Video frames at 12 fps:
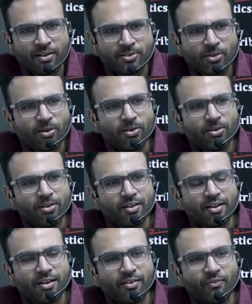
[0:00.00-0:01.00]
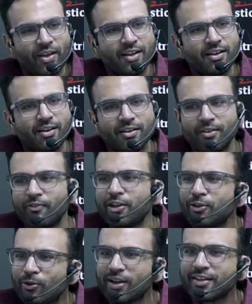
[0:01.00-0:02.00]
So when
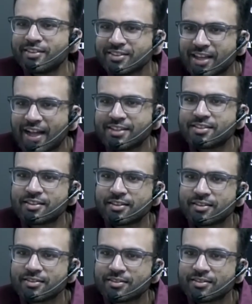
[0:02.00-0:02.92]
you look at this answer,